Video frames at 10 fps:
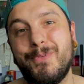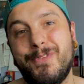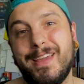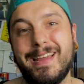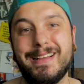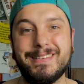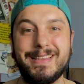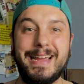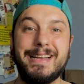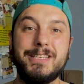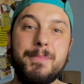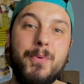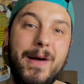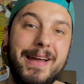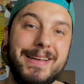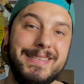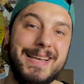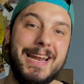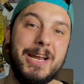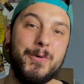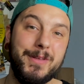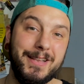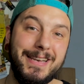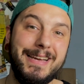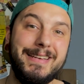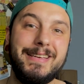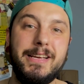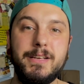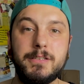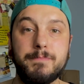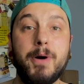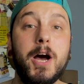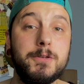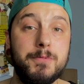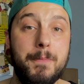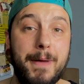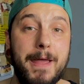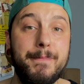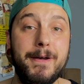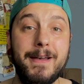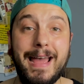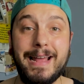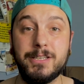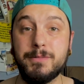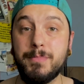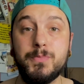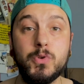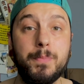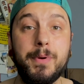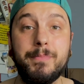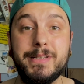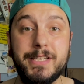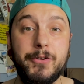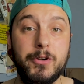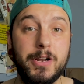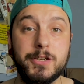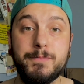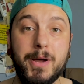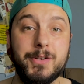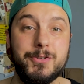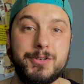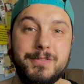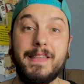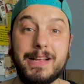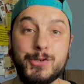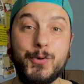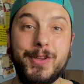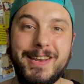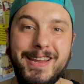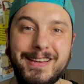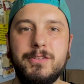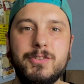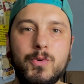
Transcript: things: a Tupperware container with a lid, some parchment paper, and some absorbent material like sponge. And that's all you need. So